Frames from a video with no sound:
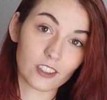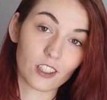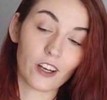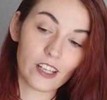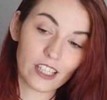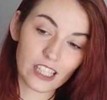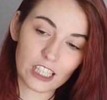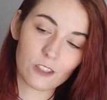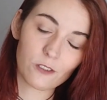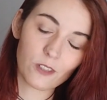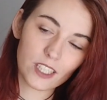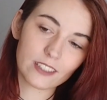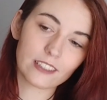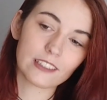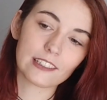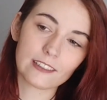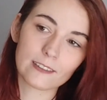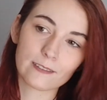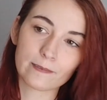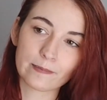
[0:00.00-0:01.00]
So it
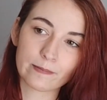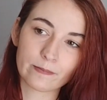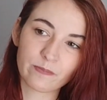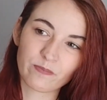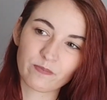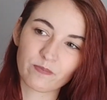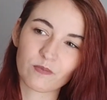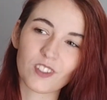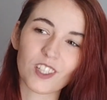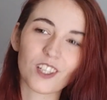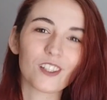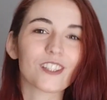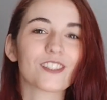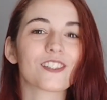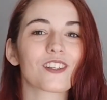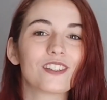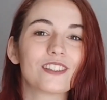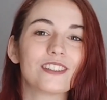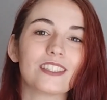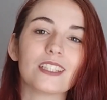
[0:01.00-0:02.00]
was
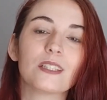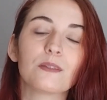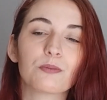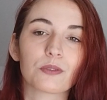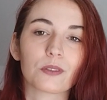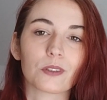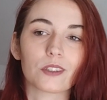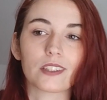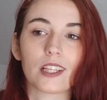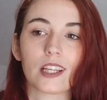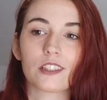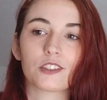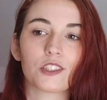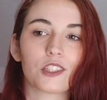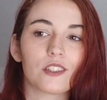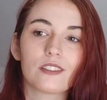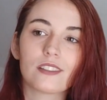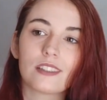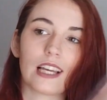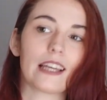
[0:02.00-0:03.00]
also deeper than
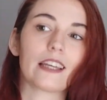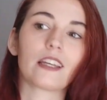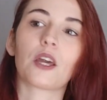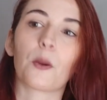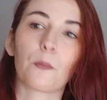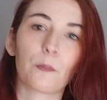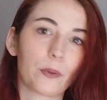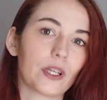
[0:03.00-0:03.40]
just like